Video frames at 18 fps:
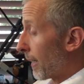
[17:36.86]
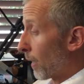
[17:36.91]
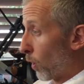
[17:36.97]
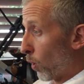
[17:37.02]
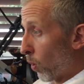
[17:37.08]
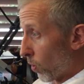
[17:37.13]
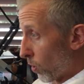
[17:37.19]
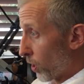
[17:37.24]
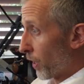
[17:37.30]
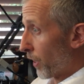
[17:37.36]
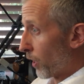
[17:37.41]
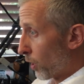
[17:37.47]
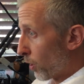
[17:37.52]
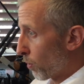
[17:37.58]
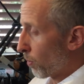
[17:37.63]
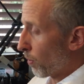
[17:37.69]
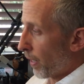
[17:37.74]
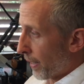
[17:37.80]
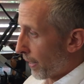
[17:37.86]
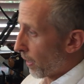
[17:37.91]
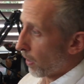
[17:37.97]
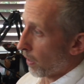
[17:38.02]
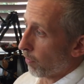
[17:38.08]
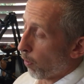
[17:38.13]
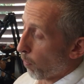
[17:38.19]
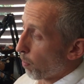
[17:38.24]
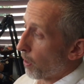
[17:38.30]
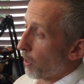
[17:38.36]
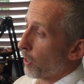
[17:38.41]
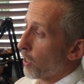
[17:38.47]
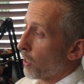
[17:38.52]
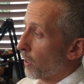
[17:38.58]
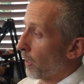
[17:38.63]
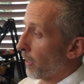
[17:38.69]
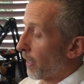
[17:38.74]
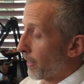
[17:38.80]
launch into a kind of a
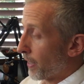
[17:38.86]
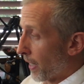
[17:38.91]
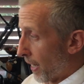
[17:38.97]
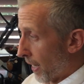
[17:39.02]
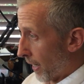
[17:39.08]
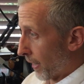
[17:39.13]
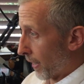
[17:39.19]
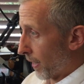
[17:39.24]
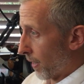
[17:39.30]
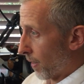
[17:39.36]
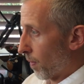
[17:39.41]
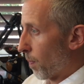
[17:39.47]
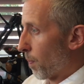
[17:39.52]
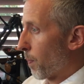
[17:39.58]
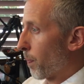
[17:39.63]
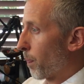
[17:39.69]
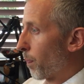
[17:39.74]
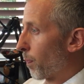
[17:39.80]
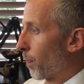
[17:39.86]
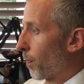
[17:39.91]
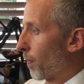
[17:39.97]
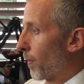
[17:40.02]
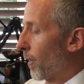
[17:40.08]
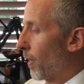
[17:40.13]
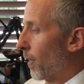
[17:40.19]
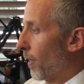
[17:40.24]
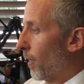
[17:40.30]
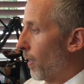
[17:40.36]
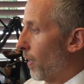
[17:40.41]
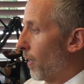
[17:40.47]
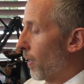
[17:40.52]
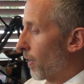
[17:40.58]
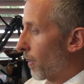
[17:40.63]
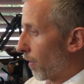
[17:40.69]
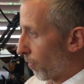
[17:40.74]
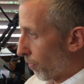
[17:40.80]
personal attack.
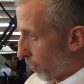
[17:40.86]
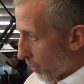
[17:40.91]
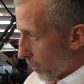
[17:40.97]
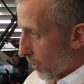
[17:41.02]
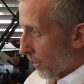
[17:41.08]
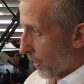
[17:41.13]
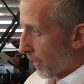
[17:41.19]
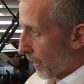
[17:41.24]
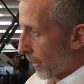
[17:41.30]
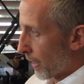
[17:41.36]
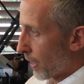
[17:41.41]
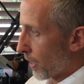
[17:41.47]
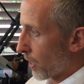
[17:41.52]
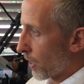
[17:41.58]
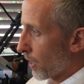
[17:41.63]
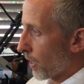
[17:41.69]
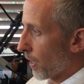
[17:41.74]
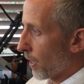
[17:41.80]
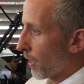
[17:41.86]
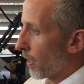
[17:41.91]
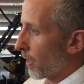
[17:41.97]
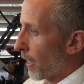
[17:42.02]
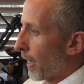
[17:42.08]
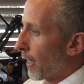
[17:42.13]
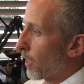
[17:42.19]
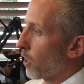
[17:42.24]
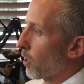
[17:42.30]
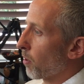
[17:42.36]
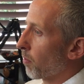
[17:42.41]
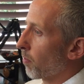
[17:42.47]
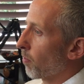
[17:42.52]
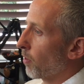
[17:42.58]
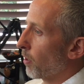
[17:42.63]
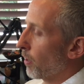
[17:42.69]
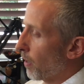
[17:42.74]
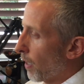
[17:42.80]
The first thing is that
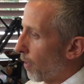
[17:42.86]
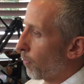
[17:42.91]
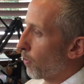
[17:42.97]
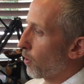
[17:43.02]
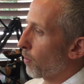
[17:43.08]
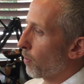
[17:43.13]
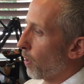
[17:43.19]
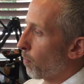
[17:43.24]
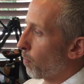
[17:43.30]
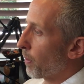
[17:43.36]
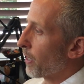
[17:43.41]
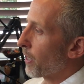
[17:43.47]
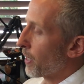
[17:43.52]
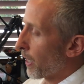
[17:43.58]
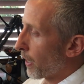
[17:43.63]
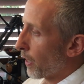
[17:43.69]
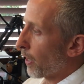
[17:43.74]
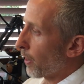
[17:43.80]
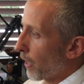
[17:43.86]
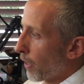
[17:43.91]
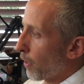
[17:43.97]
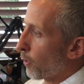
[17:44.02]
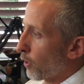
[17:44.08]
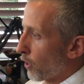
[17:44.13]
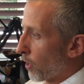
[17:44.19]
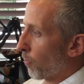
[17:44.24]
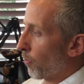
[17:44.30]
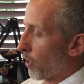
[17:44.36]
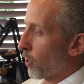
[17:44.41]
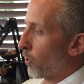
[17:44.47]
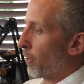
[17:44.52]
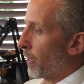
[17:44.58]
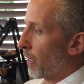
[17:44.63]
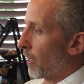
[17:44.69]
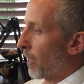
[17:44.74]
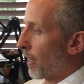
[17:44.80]
you have to appreciate that they're just
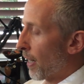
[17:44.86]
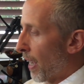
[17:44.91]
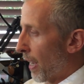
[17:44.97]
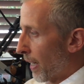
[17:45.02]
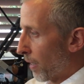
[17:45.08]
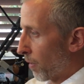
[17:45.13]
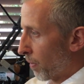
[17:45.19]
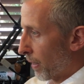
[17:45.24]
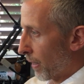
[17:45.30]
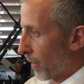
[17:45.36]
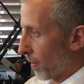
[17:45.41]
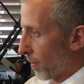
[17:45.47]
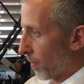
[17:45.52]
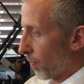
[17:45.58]
frustrated and angry.